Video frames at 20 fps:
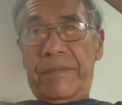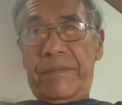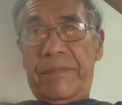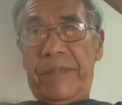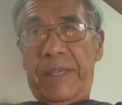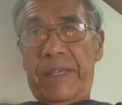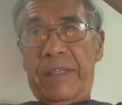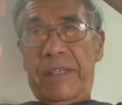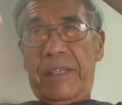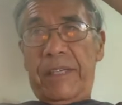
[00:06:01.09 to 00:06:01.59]

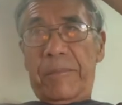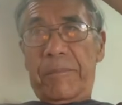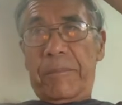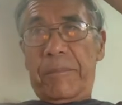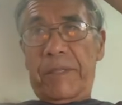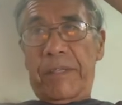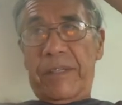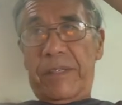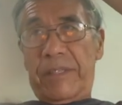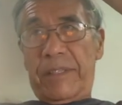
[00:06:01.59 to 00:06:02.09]
end up
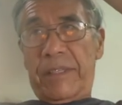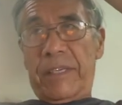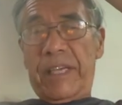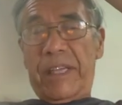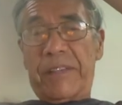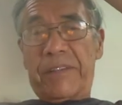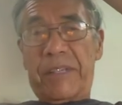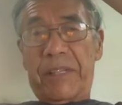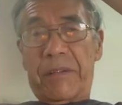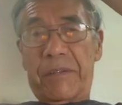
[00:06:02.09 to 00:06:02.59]
being
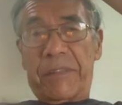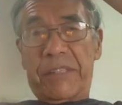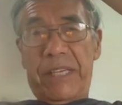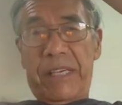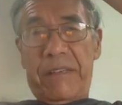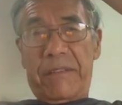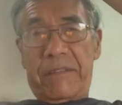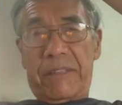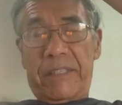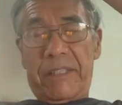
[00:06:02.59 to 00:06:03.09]
cancels
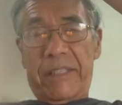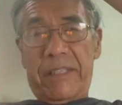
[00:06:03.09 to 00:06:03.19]
out.